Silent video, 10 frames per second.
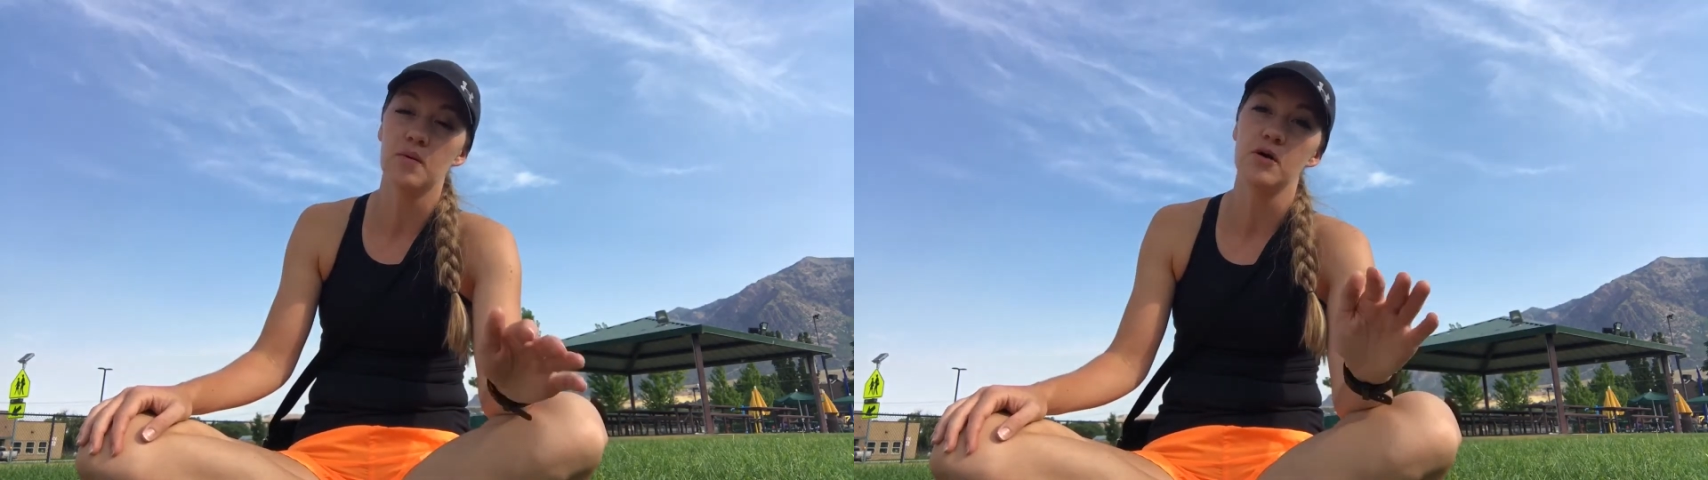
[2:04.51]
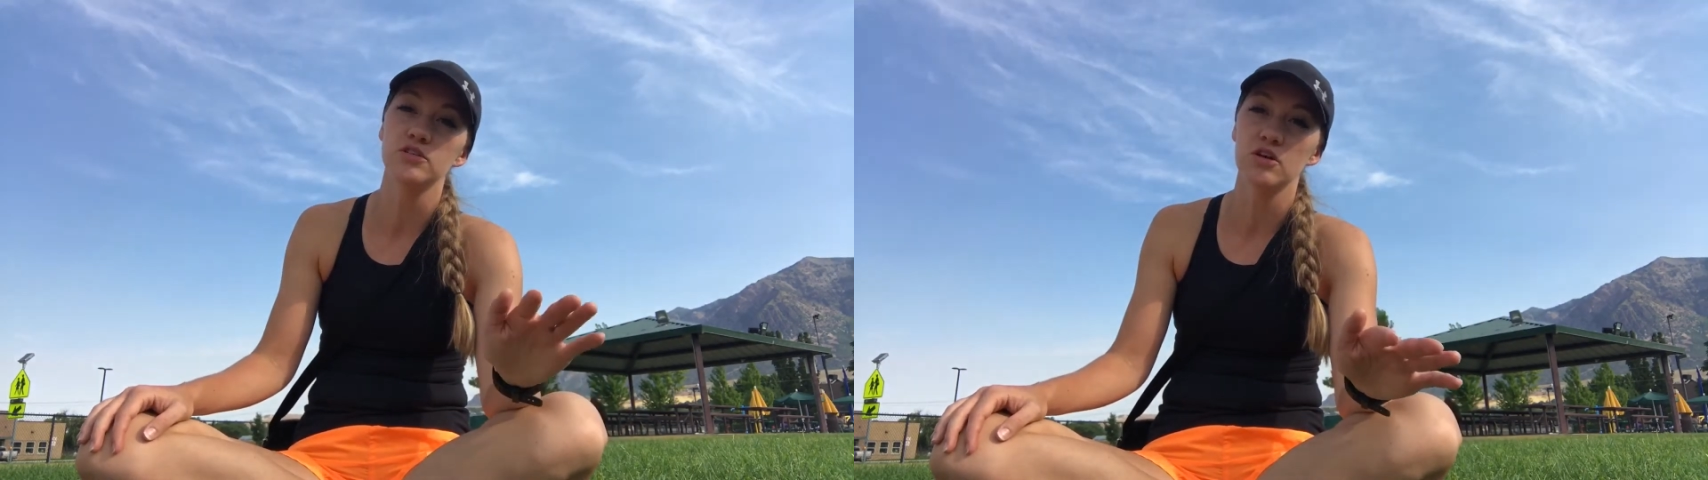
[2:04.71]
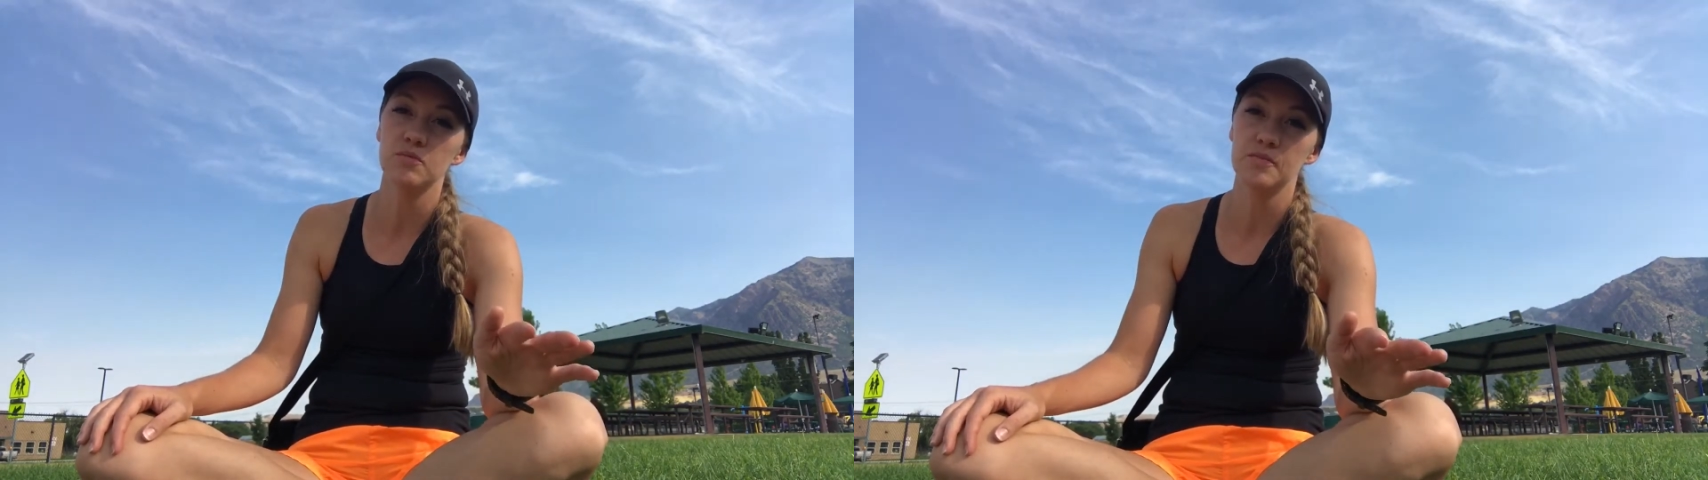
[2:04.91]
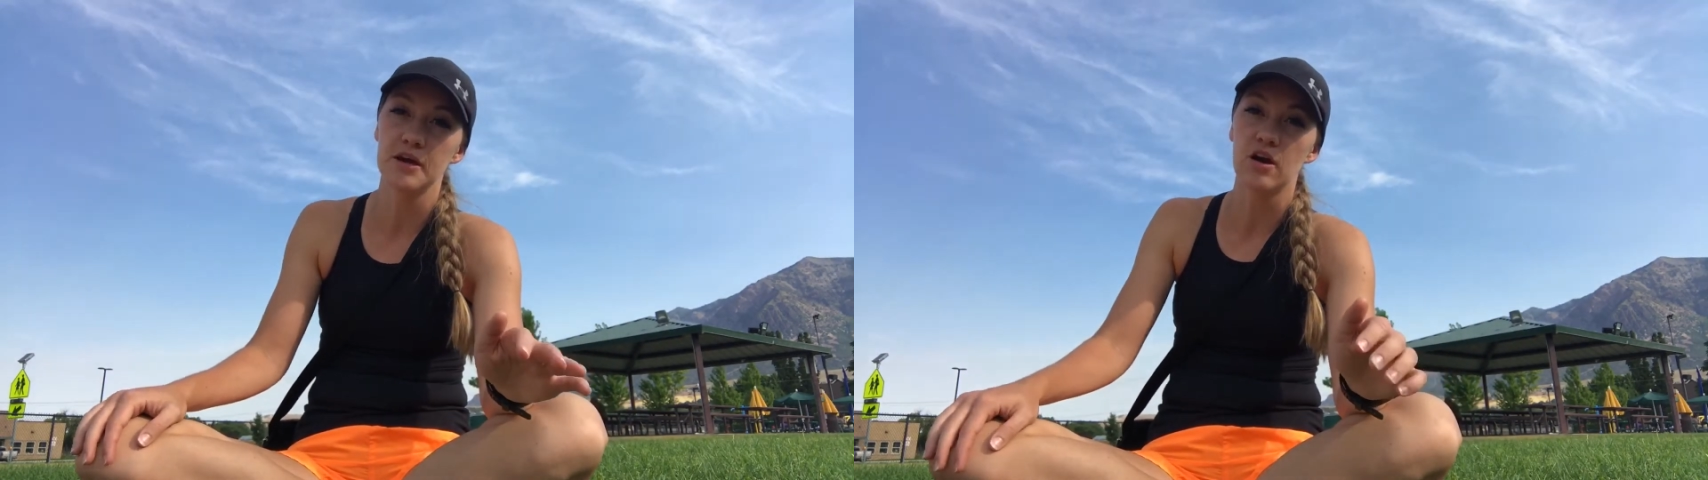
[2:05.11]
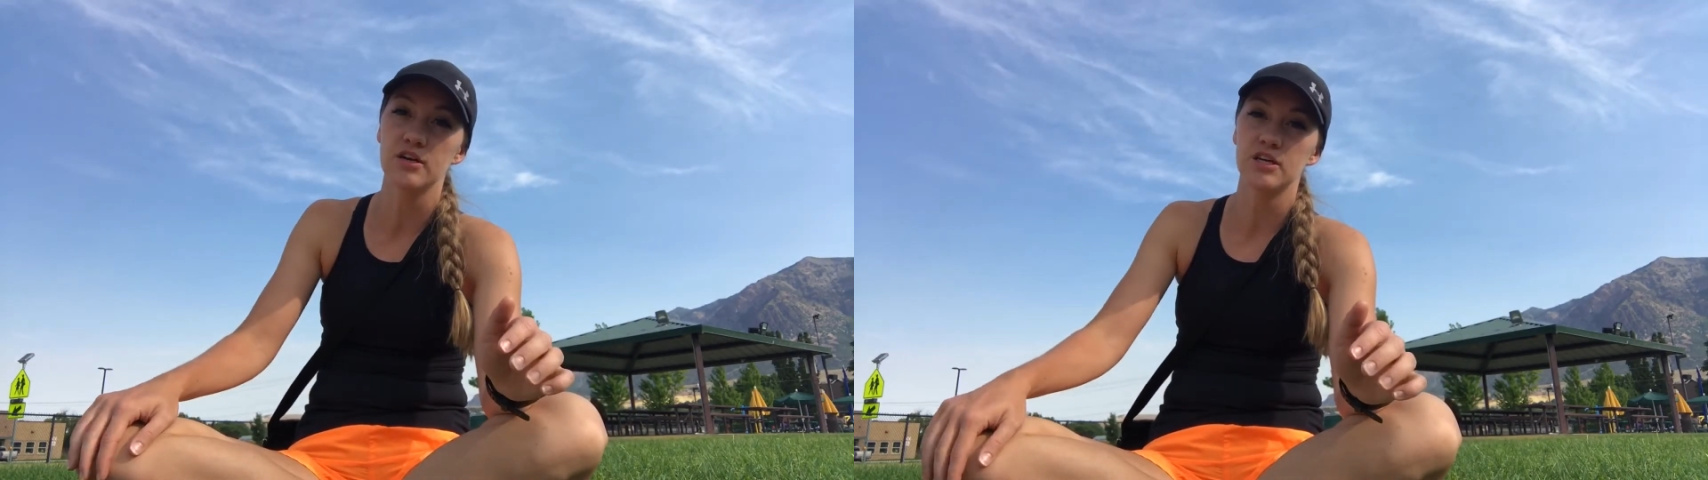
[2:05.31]
I'm also going to put
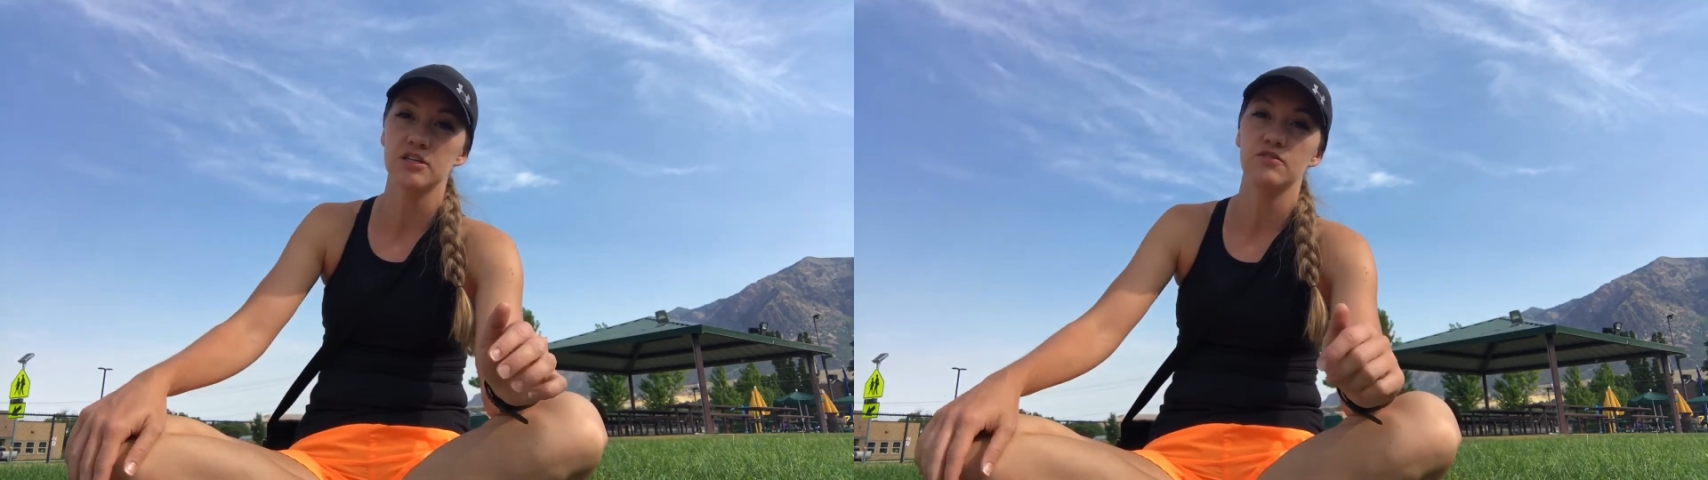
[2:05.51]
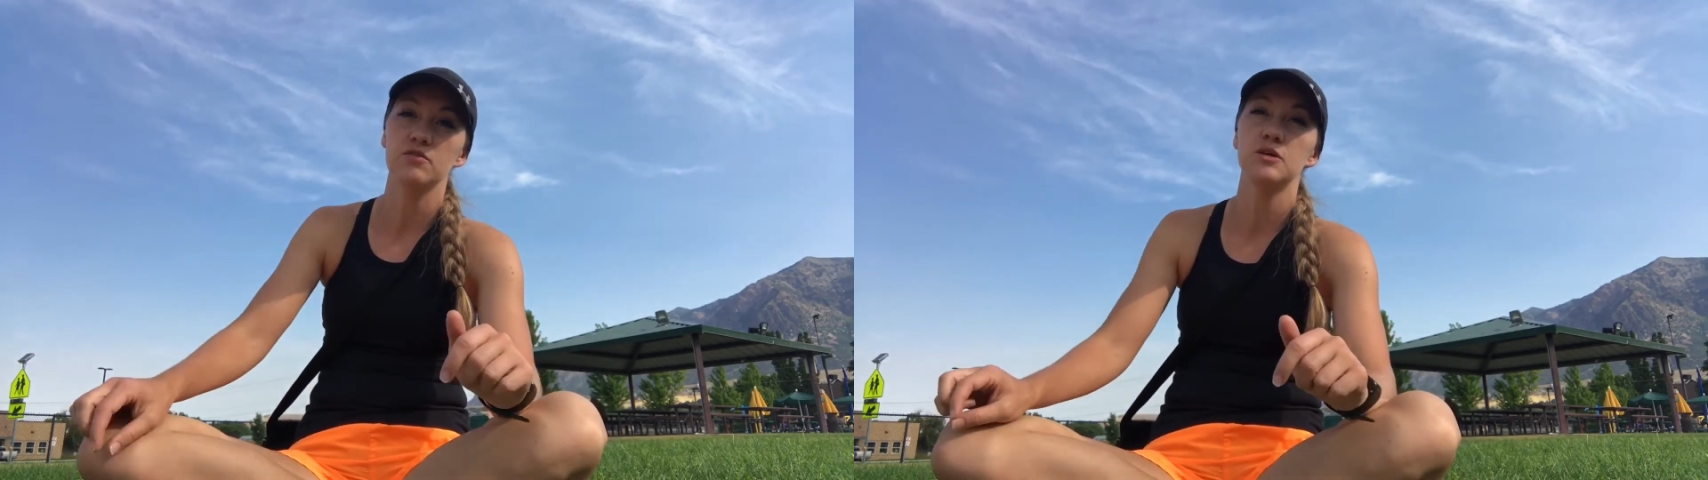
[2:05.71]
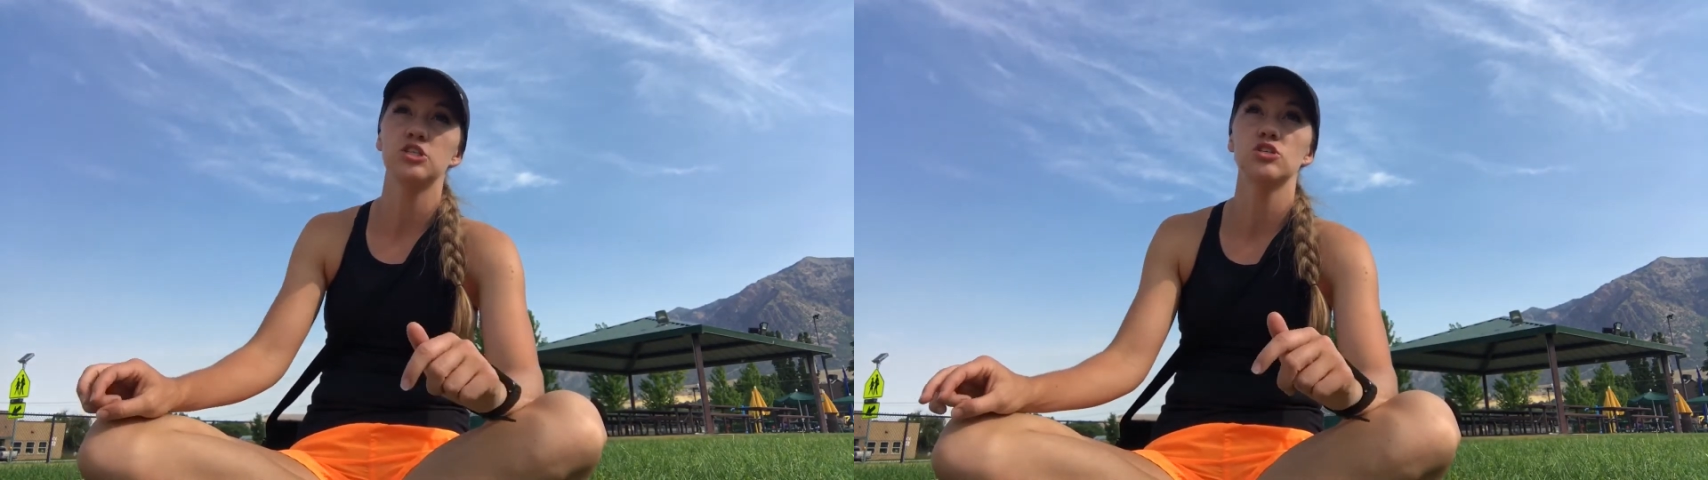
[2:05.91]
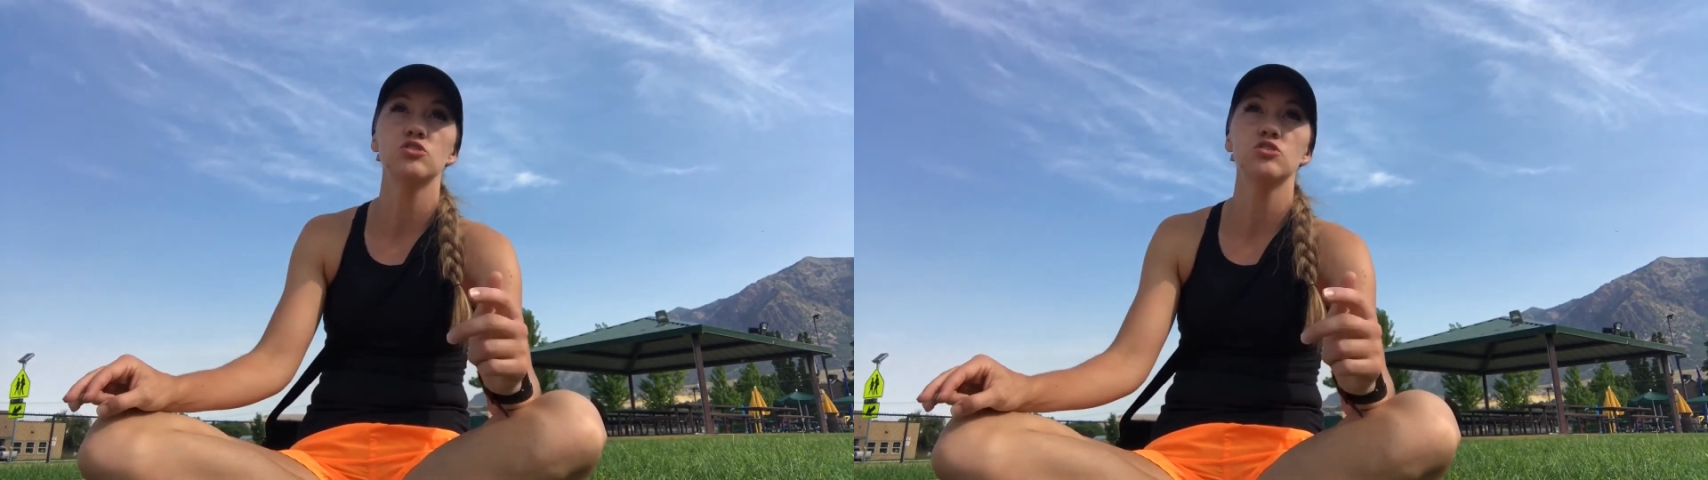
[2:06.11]
my contact information.